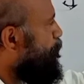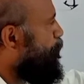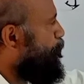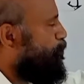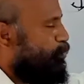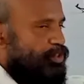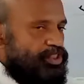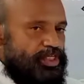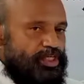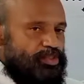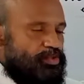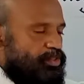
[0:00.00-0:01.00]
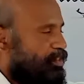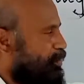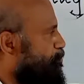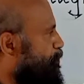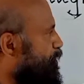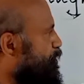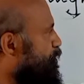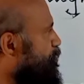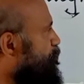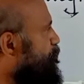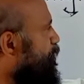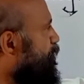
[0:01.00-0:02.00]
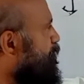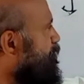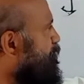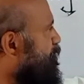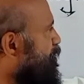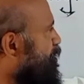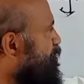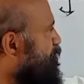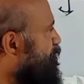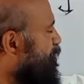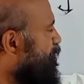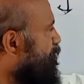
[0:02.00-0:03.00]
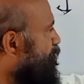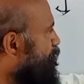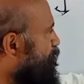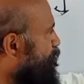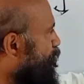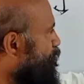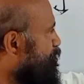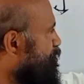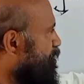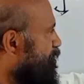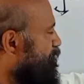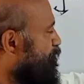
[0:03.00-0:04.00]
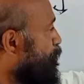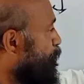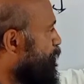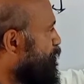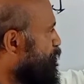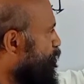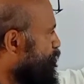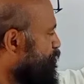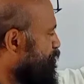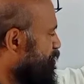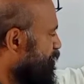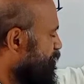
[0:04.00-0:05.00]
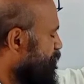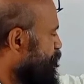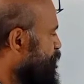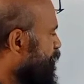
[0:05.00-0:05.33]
proportional to the temperature, where the C is the constant, Curie's constant.